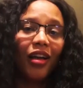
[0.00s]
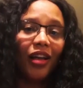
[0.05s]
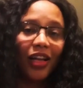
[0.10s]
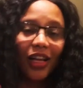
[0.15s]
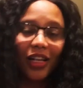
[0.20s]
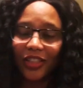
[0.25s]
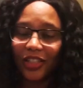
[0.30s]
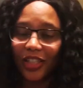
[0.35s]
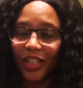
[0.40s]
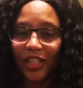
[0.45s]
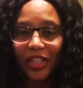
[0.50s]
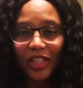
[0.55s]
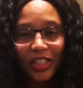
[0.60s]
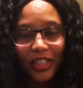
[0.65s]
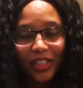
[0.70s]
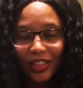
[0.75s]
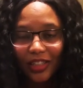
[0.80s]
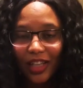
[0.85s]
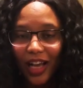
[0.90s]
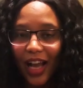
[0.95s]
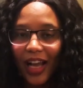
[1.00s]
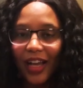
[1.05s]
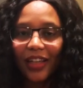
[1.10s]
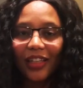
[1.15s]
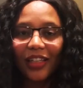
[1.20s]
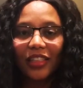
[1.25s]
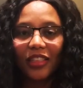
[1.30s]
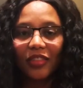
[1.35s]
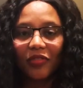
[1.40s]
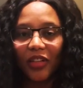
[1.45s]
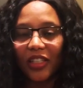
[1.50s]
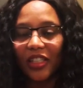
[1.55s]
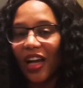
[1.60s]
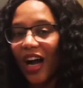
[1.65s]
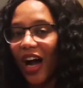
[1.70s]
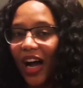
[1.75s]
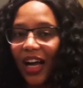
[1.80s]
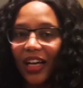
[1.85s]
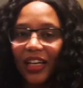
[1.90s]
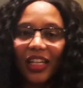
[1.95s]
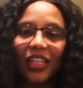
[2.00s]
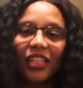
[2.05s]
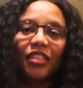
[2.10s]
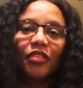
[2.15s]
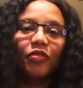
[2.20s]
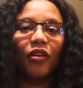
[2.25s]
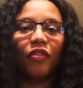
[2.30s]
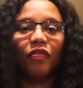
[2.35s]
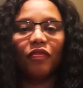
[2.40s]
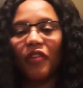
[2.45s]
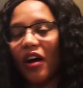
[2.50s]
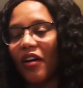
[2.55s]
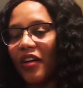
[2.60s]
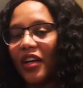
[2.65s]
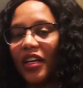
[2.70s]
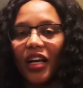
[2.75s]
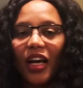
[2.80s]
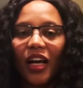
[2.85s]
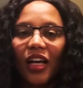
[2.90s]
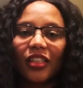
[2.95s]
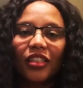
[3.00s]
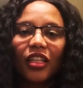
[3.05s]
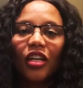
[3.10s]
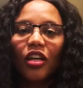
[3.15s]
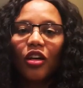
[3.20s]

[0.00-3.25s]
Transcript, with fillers: It's a good site. It's for yardies, for foreigners.